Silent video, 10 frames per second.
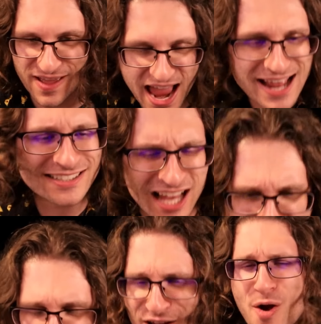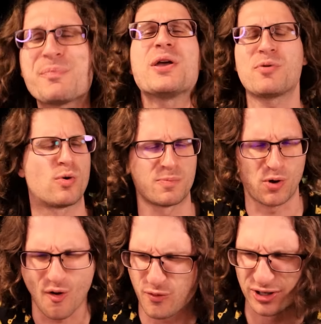entire people we're
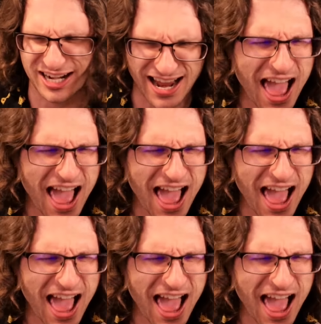pulling for tonight.